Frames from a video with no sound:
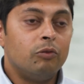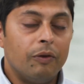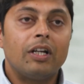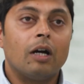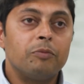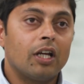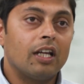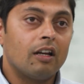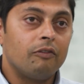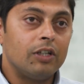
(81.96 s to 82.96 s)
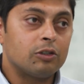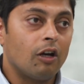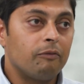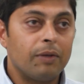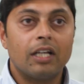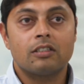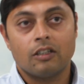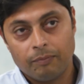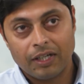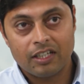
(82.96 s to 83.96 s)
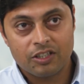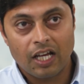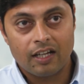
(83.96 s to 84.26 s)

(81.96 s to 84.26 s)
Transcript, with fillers: when we come together we solve biggest of the biggest